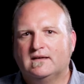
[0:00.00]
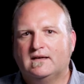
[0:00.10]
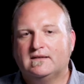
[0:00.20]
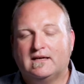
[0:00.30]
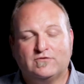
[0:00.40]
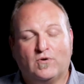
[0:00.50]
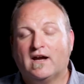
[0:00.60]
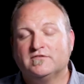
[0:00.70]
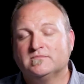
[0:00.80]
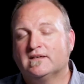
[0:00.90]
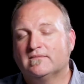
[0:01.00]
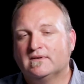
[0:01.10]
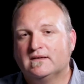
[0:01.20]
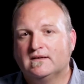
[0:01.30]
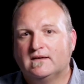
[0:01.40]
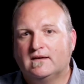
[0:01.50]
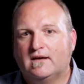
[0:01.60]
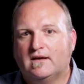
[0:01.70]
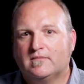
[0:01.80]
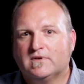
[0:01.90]
And that drives me.
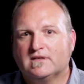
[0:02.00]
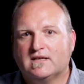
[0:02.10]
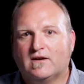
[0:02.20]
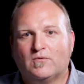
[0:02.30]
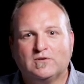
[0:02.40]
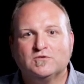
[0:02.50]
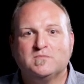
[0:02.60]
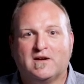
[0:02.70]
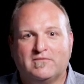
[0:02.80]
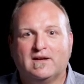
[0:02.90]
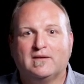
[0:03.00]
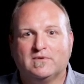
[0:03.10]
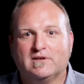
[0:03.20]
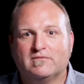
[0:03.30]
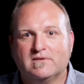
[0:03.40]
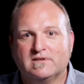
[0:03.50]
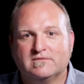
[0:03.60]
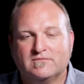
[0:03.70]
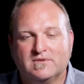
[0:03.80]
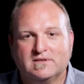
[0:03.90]
because I don't want to lose my family
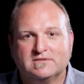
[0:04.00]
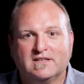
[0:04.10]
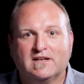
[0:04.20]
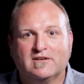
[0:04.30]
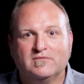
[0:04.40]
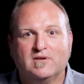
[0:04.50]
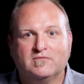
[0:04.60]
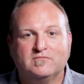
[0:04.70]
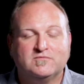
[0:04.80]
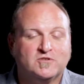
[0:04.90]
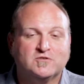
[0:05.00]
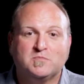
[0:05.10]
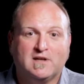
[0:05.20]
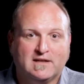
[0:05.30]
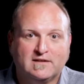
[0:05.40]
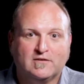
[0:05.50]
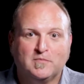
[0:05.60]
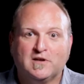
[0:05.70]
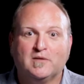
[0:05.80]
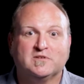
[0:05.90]
for the sake of church planting or
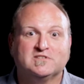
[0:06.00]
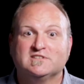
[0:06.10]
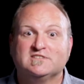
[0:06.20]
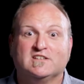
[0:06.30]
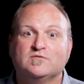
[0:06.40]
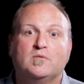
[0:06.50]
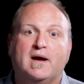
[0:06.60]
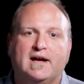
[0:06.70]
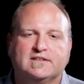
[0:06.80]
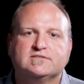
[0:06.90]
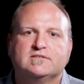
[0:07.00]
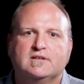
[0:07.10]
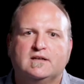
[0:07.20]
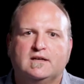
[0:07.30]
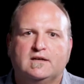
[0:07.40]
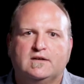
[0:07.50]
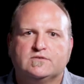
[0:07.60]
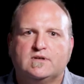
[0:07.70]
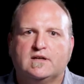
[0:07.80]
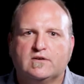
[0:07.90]
become a successful pastor.
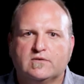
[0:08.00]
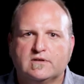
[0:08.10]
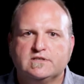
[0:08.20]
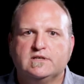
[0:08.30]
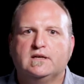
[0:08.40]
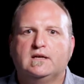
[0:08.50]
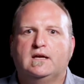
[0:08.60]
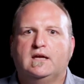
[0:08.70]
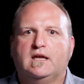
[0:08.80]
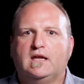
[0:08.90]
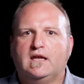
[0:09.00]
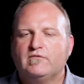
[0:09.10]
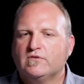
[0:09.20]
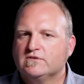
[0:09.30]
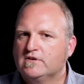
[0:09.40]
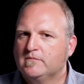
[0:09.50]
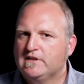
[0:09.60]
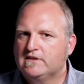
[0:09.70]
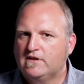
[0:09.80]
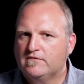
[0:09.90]
So I'd encourage you, even though it's going to be
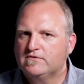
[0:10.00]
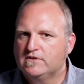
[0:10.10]
tough